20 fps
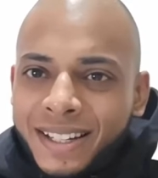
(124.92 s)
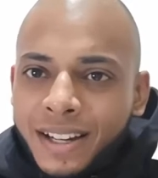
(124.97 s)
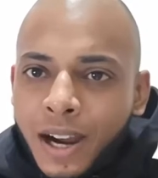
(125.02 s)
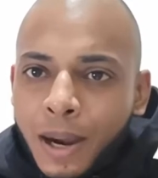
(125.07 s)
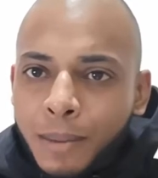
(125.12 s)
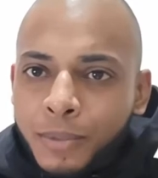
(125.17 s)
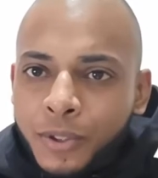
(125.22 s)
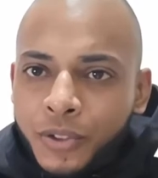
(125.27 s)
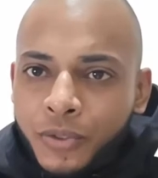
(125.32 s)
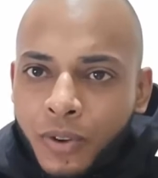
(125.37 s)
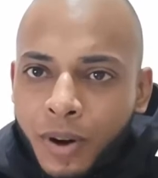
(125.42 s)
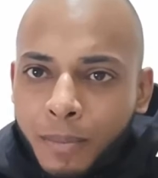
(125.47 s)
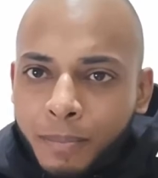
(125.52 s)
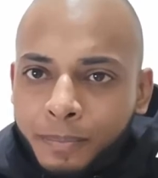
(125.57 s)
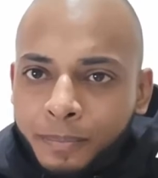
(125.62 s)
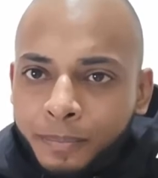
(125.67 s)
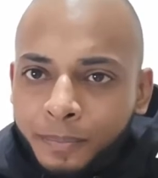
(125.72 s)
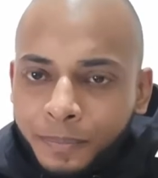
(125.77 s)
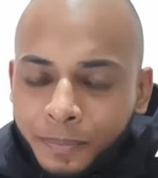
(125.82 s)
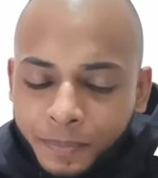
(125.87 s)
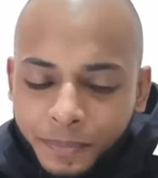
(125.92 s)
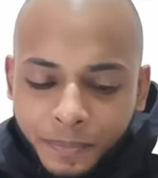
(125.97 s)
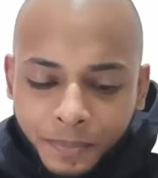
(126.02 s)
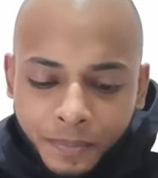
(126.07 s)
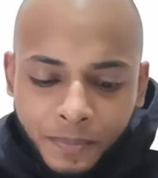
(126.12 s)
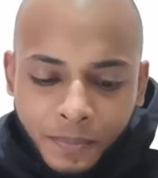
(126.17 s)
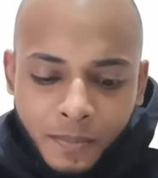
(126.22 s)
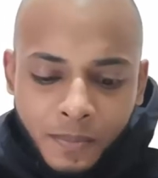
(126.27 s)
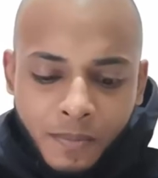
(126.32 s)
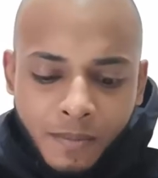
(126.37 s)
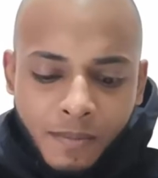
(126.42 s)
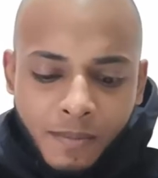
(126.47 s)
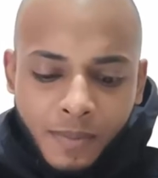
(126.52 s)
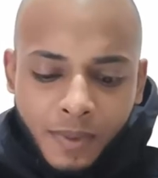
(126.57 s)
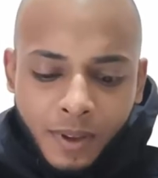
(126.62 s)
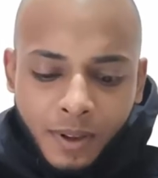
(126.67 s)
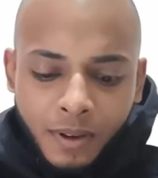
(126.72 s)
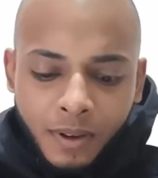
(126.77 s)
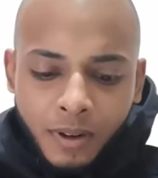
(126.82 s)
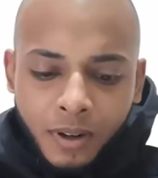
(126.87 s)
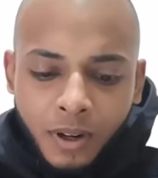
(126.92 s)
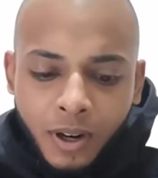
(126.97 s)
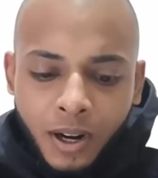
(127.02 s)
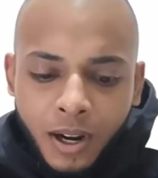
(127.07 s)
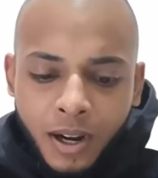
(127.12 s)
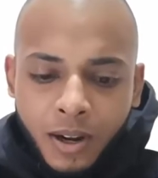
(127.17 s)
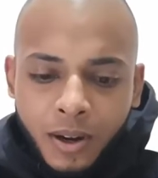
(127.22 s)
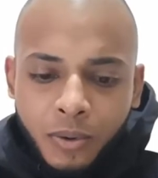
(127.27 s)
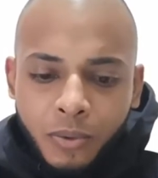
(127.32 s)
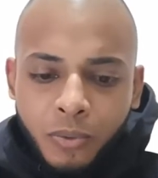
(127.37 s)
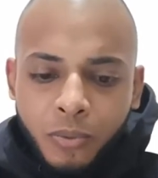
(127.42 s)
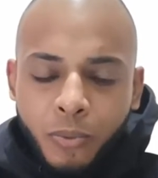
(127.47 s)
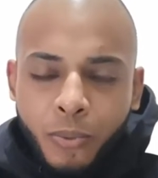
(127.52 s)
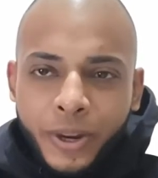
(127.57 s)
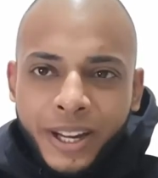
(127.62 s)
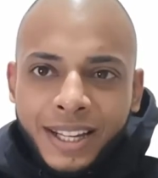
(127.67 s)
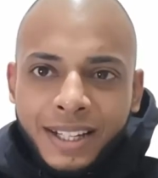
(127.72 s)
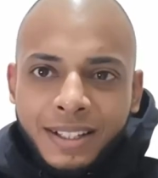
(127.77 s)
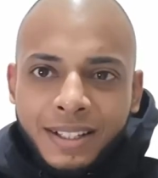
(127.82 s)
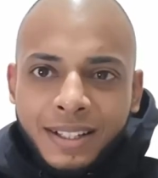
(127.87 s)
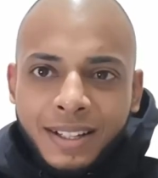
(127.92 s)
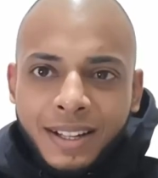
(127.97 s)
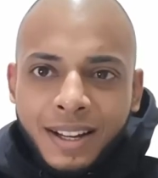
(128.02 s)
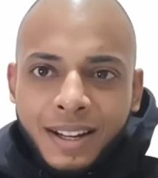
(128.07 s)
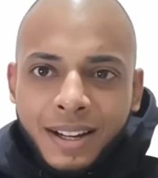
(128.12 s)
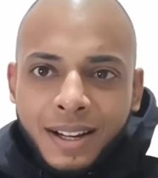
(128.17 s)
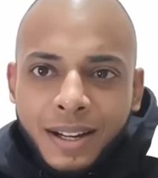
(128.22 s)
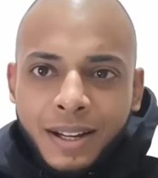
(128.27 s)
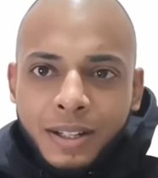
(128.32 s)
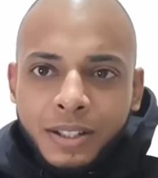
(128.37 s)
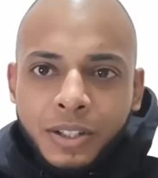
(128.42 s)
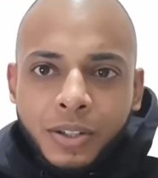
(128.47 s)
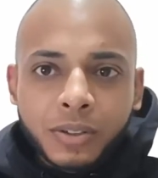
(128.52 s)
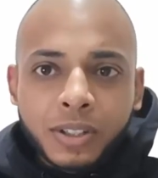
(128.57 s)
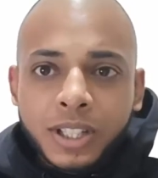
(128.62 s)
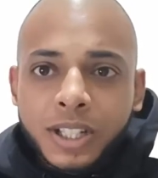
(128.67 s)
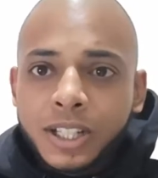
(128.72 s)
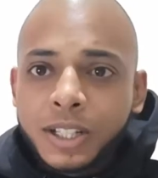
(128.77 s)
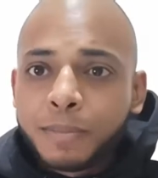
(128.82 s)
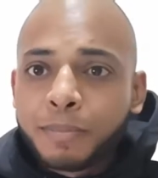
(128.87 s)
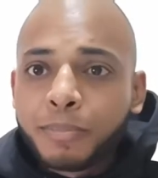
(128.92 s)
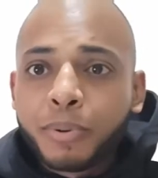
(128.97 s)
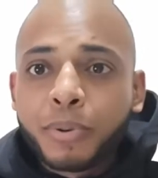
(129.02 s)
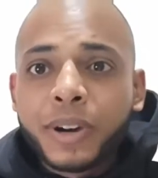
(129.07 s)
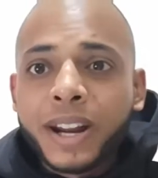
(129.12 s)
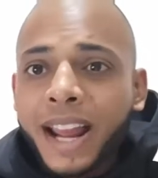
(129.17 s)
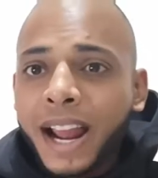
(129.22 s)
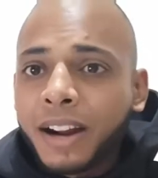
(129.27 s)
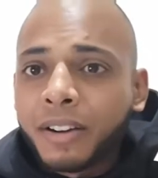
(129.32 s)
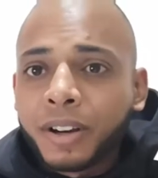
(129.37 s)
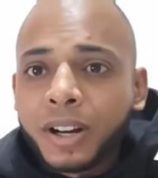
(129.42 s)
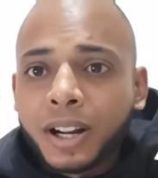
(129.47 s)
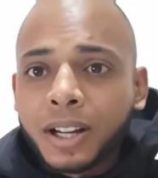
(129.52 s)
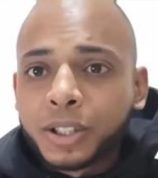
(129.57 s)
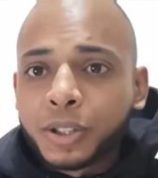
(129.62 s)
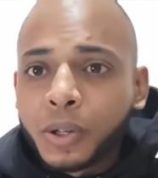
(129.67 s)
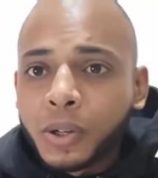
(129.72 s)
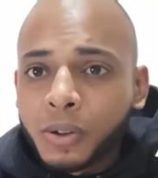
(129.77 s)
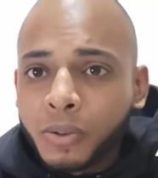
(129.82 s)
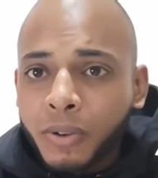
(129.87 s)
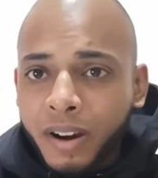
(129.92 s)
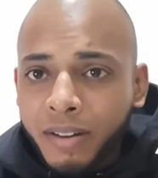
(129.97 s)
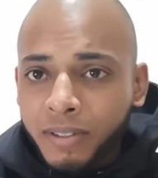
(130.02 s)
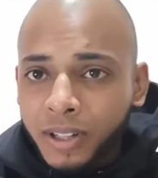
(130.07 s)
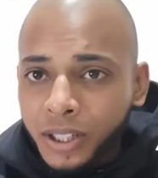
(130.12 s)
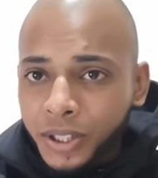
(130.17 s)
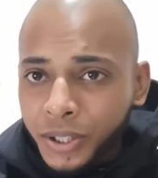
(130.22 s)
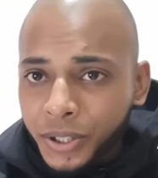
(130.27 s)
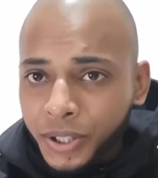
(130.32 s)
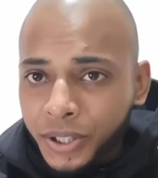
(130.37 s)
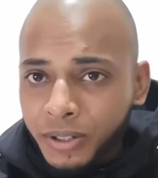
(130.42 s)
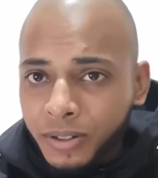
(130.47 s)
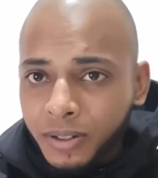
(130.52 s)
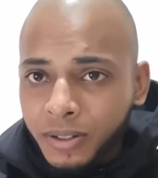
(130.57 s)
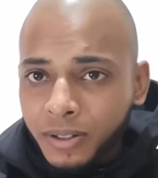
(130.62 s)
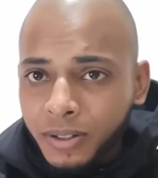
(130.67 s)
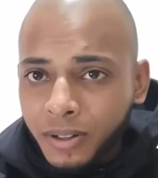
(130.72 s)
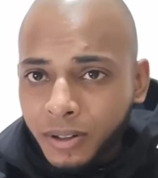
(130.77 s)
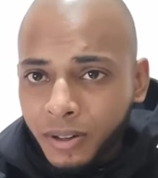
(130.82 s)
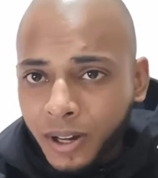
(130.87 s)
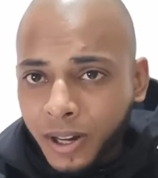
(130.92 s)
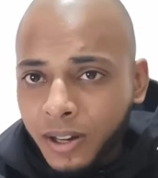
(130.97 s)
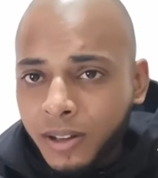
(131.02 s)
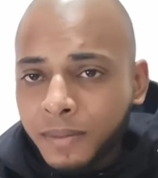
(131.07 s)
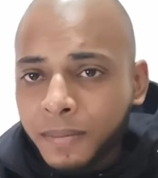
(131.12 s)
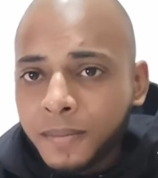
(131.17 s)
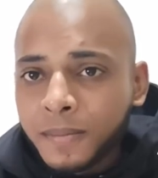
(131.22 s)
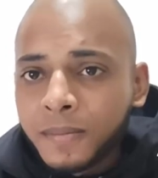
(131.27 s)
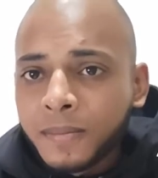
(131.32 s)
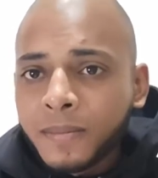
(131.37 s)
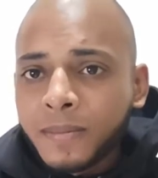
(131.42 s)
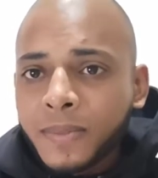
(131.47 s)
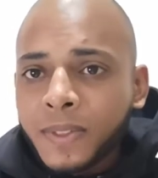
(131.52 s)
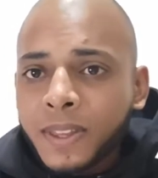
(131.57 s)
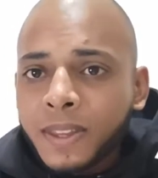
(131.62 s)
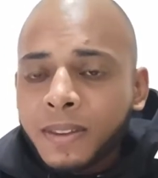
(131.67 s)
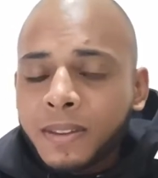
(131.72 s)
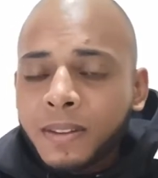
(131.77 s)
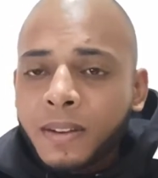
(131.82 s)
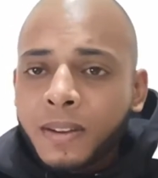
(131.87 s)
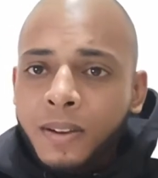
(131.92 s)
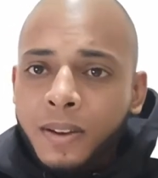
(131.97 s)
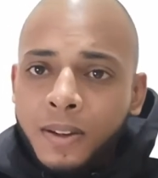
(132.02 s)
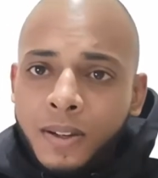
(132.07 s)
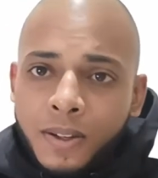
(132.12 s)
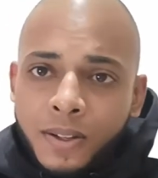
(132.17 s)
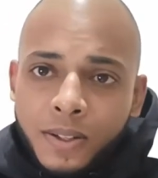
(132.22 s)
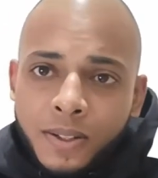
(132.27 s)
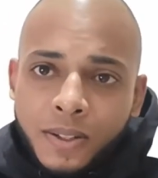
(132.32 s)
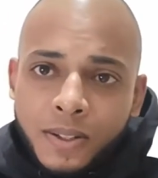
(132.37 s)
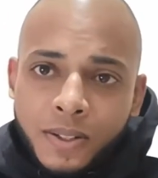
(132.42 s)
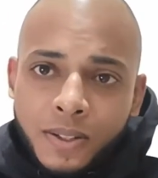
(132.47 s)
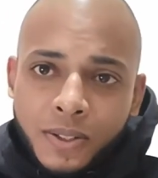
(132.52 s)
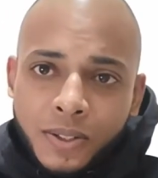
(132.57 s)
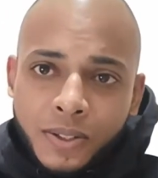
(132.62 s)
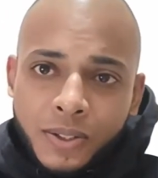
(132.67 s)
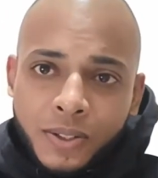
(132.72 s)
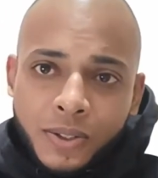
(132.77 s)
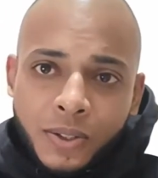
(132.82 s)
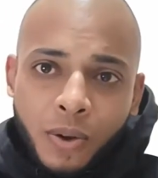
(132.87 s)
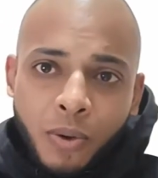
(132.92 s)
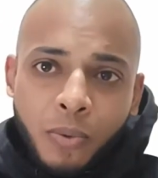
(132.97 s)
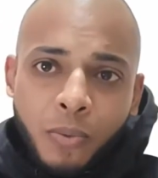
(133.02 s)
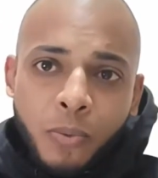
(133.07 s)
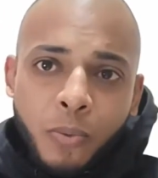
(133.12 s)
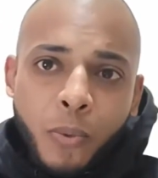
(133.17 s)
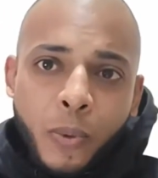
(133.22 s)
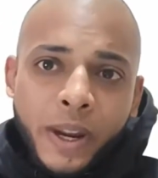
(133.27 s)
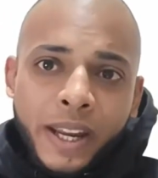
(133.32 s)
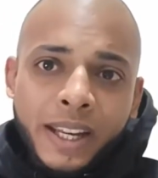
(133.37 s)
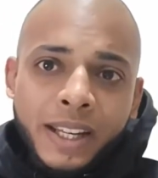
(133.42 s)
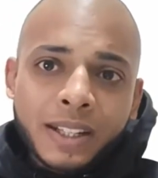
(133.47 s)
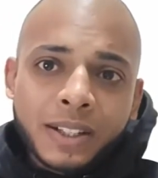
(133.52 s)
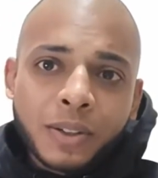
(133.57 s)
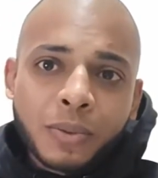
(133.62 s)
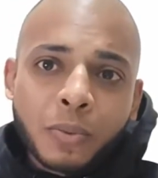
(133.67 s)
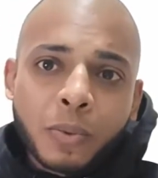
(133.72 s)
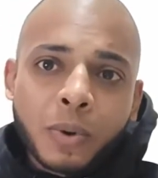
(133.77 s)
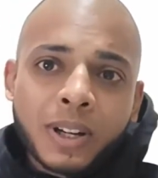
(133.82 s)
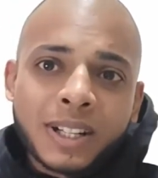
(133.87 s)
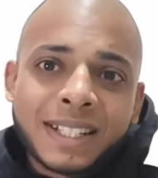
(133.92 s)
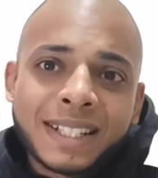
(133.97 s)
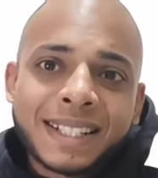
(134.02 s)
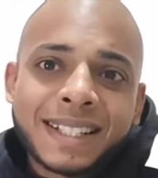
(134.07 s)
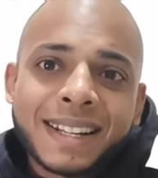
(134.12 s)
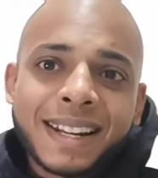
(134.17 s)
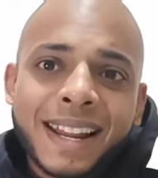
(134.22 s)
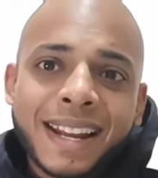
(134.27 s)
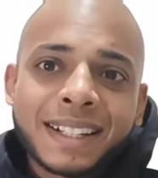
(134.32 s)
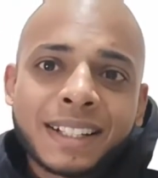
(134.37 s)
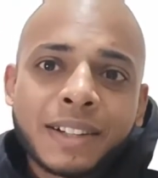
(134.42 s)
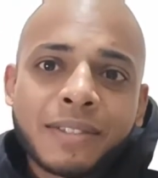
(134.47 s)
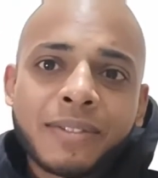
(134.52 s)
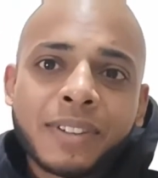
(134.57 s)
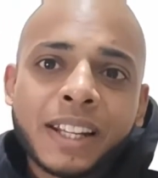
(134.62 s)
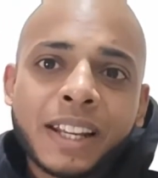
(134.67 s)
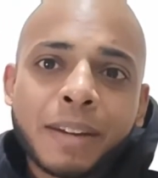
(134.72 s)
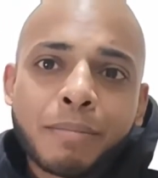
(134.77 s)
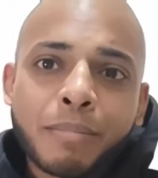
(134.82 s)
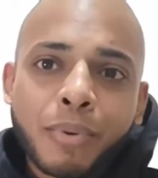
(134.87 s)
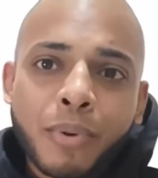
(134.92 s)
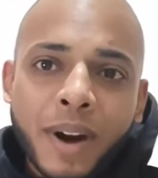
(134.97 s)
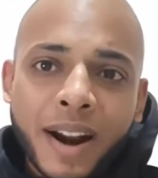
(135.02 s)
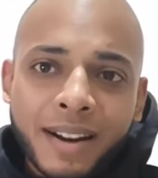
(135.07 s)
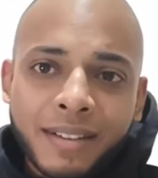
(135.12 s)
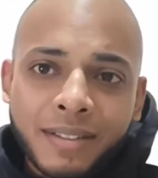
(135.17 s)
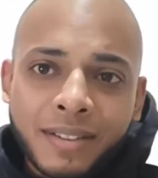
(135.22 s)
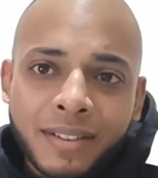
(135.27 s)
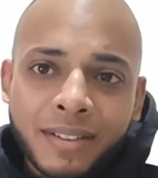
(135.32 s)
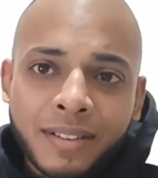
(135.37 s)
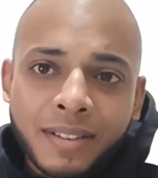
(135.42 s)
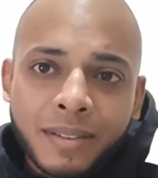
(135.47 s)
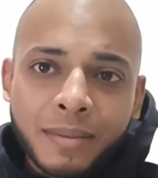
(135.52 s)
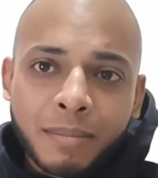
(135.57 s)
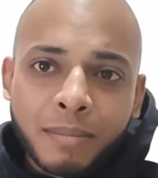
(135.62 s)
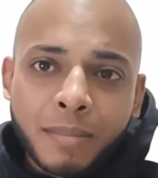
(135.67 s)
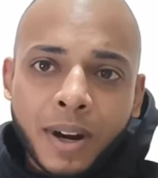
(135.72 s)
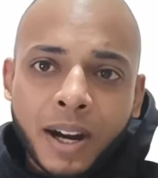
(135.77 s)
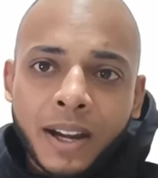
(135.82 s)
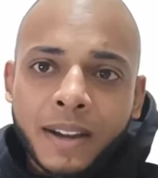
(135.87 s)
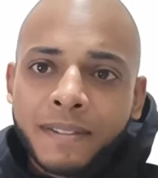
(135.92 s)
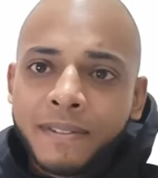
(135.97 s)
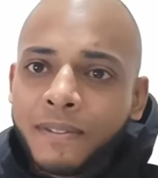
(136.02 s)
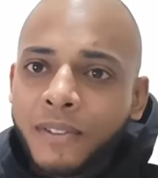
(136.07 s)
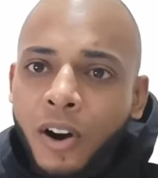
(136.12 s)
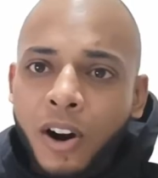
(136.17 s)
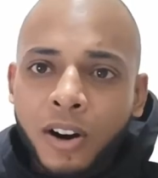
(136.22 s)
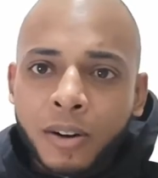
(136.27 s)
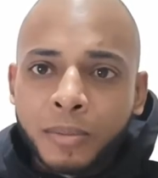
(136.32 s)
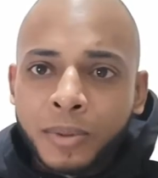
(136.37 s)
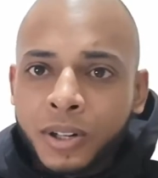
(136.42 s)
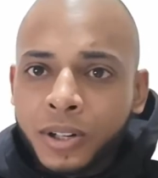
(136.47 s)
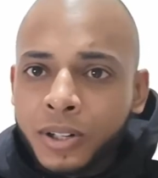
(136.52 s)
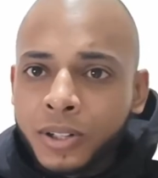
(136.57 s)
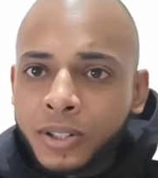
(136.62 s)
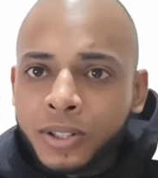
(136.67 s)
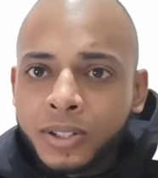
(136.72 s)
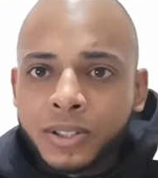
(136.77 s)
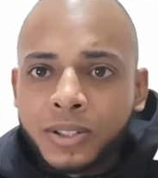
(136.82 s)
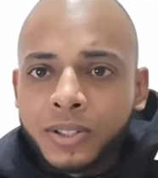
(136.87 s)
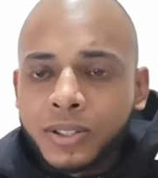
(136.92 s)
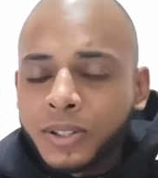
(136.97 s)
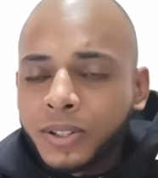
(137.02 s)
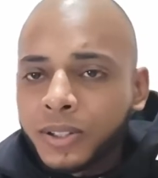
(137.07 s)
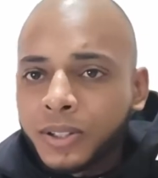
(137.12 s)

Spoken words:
comes from. Wheat, so this is pre-agricultural revolution. Okay, so wheat was selectively bred by farmers